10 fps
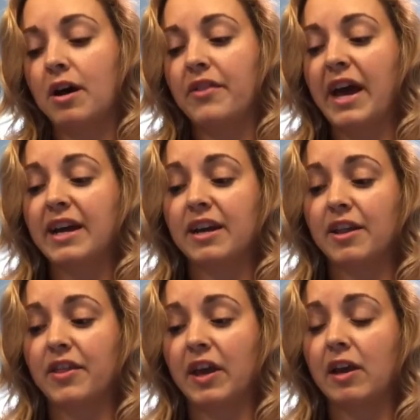that kind
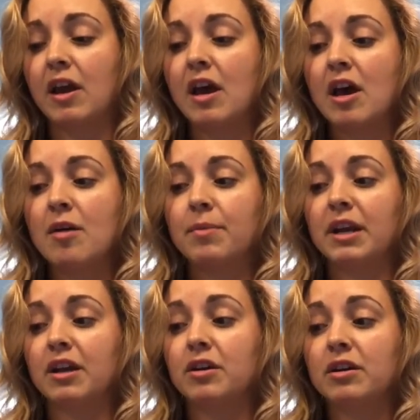of thing. But
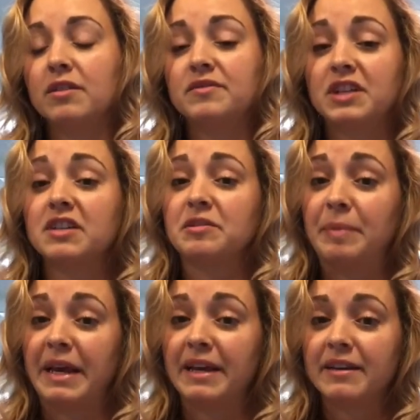it could have just
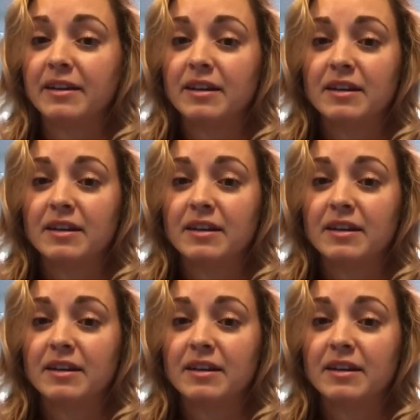been,